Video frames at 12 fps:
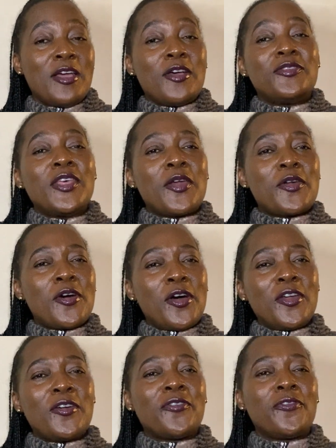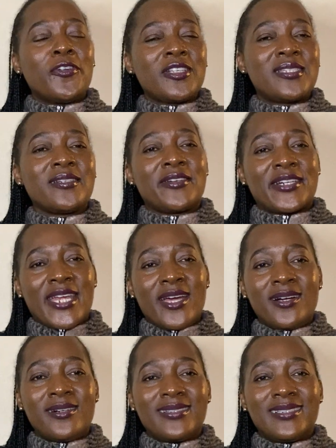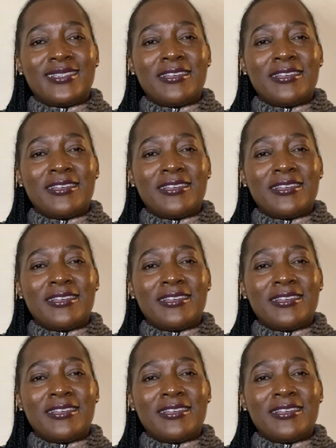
the role of fossil record,